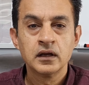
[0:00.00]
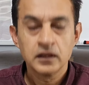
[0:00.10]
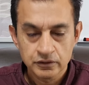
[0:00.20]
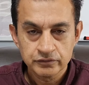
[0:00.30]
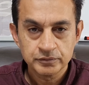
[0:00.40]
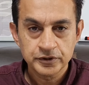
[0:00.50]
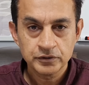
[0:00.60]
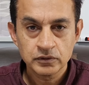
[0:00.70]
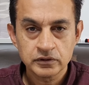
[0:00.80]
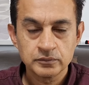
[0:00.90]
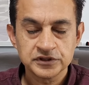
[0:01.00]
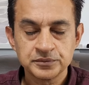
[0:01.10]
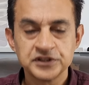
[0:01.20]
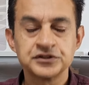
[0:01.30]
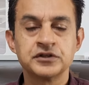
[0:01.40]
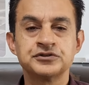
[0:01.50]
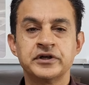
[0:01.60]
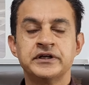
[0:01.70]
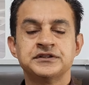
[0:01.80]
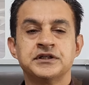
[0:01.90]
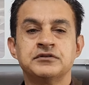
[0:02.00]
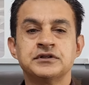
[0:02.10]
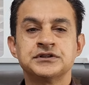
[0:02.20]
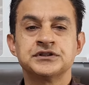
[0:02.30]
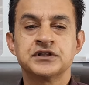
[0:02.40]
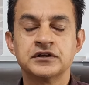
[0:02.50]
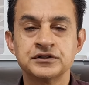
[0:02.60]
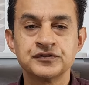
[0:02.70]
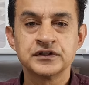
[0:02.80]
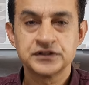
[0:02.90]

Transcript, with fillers: Hello everybody, welcome back to my channel Trading Secrets. This channel is for